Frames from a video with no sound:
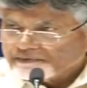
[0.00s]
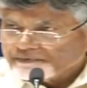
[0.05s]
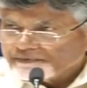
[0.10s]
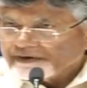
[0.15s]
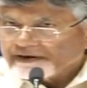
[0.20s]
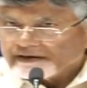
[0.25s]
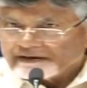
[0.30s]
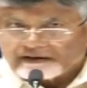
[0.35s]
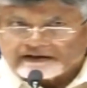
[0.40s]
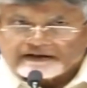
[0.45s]
is
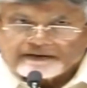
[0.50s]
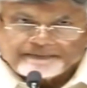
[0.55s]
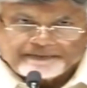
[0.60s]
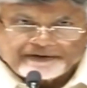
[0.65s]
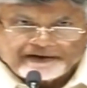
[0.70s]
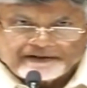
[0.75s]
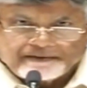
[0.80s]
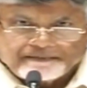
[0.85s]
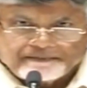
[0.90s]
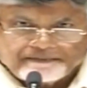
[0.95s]
fait
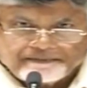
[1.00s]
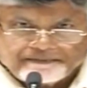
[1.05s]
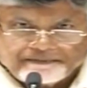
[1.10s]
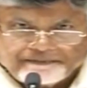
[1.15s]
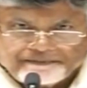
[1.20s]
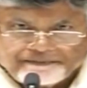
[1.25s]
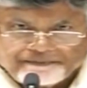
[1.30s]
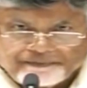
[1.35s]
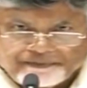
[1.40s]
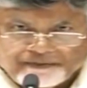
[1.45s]
accompli.
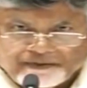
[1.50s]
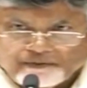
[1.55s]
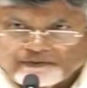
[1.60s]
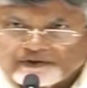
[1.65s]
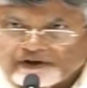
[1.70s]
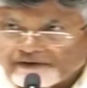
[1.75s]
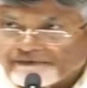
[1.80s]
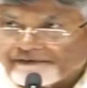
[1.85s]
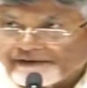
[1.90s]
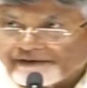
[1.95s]
We are